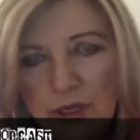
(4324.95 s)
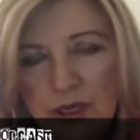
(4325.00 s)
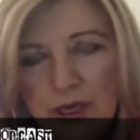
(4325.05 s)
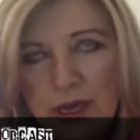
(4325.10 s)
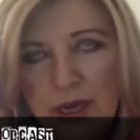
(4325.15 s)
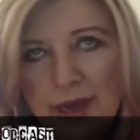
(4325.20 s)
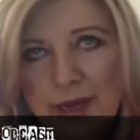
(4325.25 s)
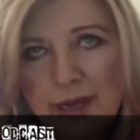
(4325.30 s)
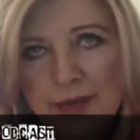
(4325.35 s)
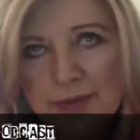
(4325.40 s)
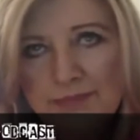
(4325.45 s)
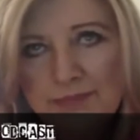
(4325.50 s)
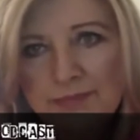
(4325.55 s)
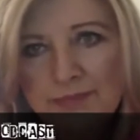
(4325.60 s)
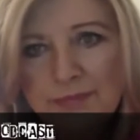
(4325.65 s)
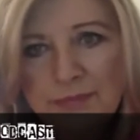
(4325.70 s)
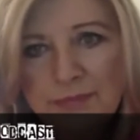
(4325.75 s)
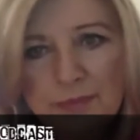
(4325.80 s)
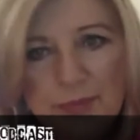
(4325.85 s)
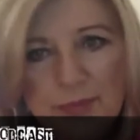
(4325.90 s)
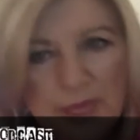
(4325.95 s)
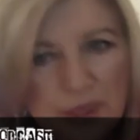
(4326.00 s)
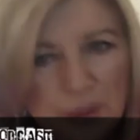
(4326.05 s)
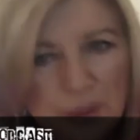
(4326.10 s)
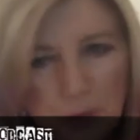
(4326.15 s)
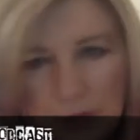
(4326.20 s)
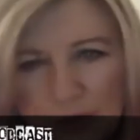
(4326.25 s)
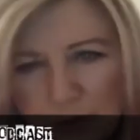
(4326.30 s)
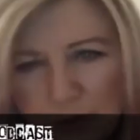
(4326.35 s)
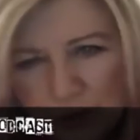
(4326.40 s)
um, be in a
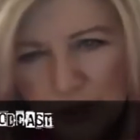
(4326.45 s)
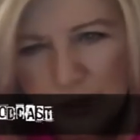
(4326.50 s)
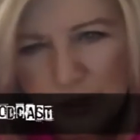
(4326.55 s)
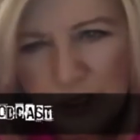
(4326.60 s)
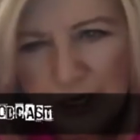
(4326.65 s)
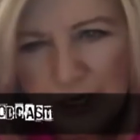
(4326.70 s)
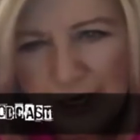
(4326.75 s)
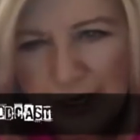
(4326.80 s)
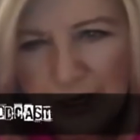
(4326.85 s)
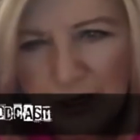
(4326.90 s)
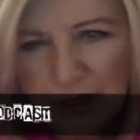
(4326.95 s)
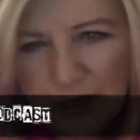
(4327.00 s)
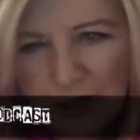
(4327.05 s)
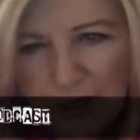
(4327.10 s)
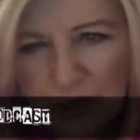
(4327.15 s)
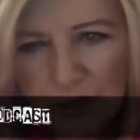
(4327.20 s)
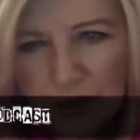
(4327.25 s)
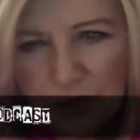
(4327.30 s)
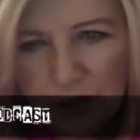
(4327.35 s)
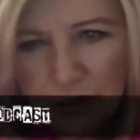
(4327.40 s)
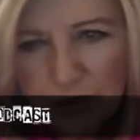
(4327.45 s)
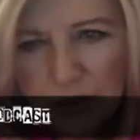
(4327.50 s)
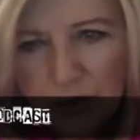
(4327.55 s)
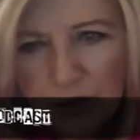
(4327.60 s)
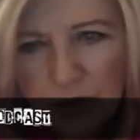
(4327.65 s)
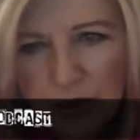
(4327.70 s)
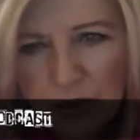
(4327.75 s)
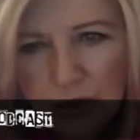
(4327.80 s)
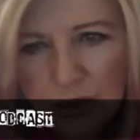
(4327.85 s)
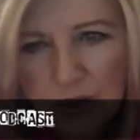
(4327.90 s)
wheelchair
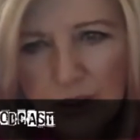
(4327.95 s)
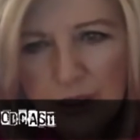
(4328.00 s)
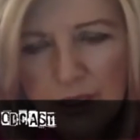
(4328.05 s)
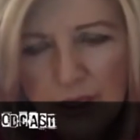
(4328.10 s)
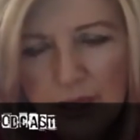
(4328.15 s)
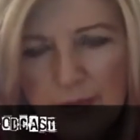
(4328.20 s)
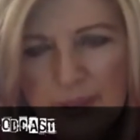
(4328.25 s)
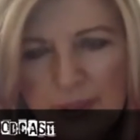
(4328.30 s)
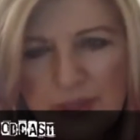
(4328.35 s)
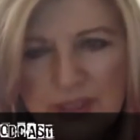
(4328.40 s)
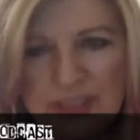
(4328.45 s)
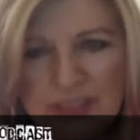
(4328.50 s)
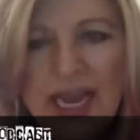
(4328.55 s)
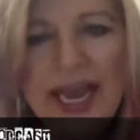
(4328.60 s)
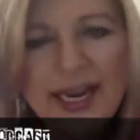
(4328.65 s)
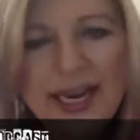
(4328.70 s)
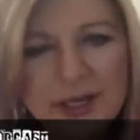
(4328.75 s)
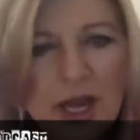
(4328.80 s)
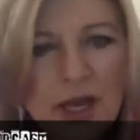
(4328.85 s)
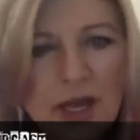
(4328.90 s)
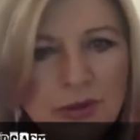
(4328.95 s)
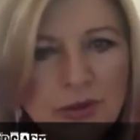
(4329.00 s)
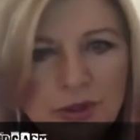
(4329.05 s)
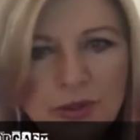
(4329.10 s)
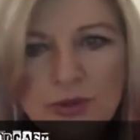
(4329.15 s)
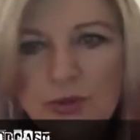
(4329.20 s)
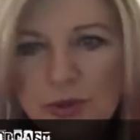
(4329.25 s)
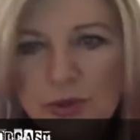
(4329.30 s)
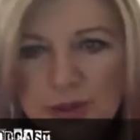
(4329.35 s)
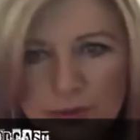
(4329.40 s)
I mean, the diagnosis
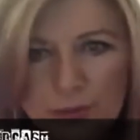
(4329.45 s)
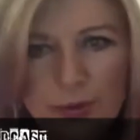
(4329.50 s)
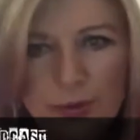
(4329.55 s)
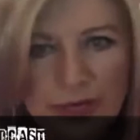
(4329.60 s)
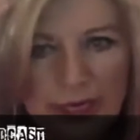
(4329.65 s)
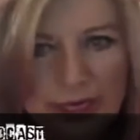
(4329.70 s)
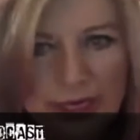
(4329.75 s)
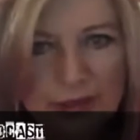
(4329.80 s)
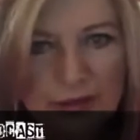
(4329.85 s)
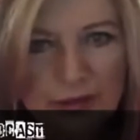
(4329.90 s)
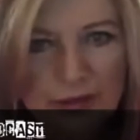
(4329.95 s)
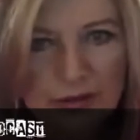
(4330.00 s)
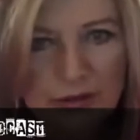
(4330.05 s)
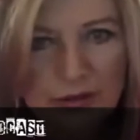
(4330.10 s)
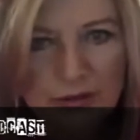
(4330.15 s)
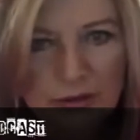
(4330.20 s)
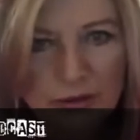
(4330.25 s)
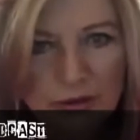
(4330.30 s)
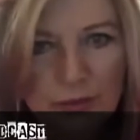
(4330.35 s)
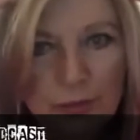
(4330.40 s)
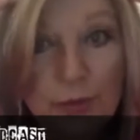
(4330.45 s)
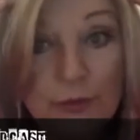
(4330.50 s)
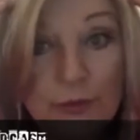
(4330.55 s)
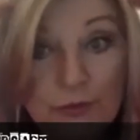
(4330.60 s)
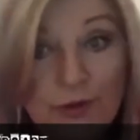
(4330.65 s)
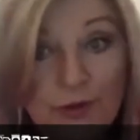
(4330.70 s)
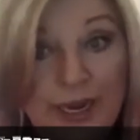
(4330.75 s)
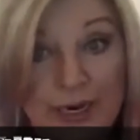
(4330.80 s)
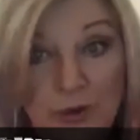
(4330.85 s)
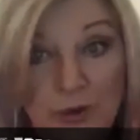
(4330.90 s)
was pretty you know,
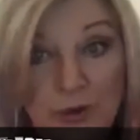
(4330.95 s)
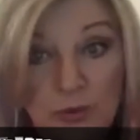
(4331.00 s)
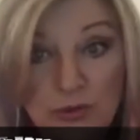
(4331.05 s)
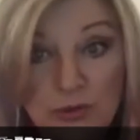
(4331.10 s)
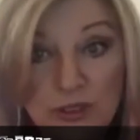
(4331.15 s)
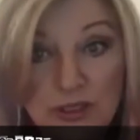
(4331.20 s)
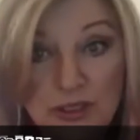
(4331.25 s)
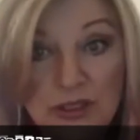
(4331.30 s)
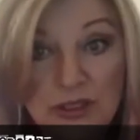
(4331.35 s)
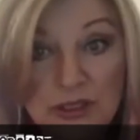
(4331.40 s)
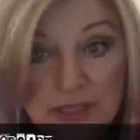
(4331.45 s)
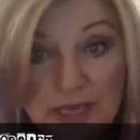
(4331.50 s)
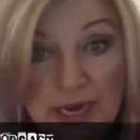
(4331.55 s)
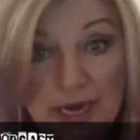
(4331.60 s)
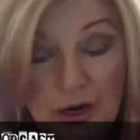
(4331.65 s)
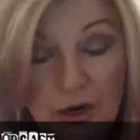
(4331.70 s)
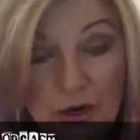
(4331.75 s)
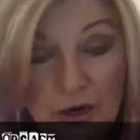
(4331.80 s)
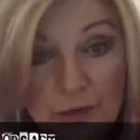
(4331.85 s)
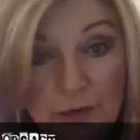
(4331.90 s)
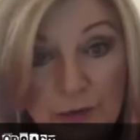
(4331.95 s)
profound and scary for